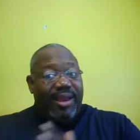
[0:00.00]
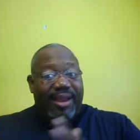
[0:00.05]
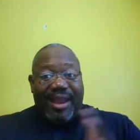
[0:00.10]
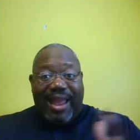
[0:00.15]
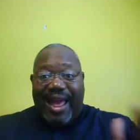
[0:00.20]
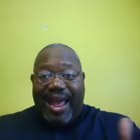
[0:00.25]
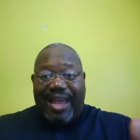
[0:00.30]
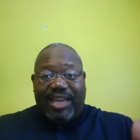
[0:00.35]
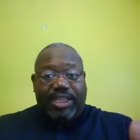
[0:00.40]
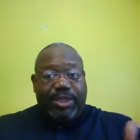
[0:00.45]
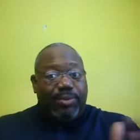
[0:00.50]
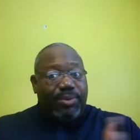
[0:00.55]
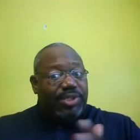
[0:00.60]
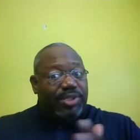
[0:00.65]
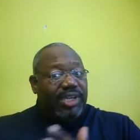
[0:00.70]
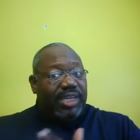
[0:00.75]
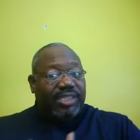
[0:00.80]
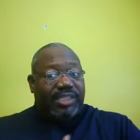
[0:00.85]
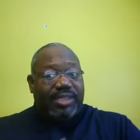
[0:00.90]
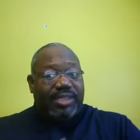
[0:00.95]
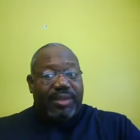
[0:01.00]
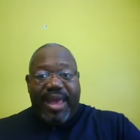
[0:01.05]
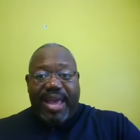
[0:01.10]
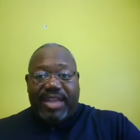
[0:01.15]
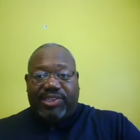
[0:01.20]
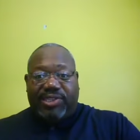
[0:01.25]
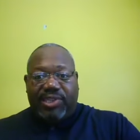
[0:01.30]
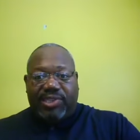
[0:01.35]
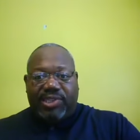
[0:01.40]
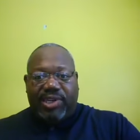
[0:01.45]
Elijah was just the
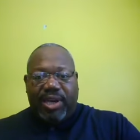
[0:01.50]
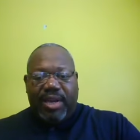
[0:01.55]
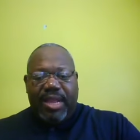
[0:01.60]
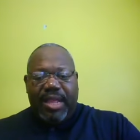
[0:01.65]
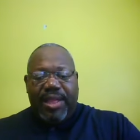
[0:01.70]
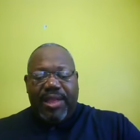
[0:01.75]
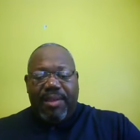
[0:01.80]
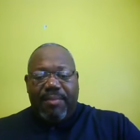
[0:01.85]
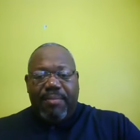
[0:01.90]
messenger.